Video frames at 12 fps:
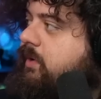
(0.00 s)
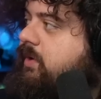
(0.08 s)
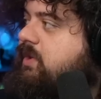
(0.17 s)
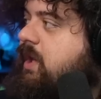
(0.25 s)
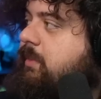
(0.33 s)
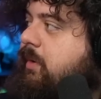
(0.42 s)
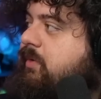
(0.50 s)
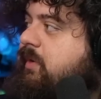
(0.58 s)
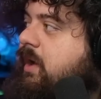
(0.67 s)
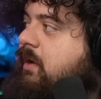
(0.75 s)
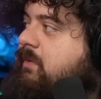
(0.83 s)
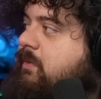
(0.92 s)
they just came out
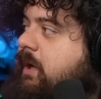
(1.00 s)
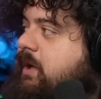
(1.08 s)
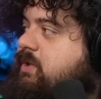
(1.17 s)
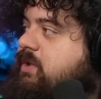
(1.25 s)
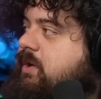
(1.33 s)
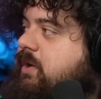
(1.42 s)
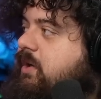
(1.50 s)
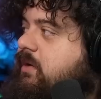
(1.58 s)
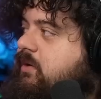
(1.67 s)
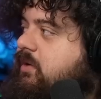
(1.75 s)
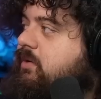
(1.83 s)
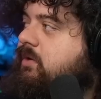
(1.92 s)
with an album last
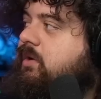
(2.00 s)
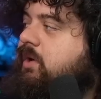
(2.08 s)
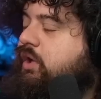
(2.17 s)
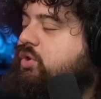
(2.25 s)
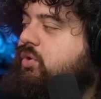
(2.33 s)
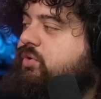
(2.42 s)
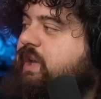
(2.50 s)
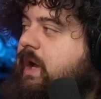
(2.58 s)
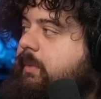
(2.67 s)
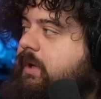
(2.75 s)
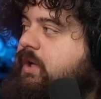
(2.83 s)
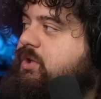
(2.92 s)
year called Glacial
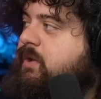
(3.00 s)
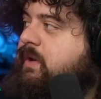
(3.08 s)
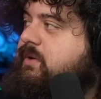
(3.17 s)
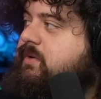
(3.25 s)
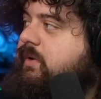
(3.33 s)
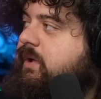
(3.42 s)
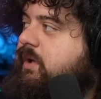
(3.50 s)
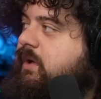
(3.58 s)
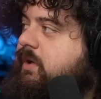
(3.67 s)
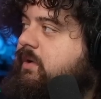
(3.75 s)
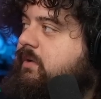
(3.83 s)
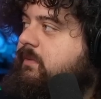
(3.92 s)
Domination. That's really
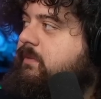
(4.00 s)
good.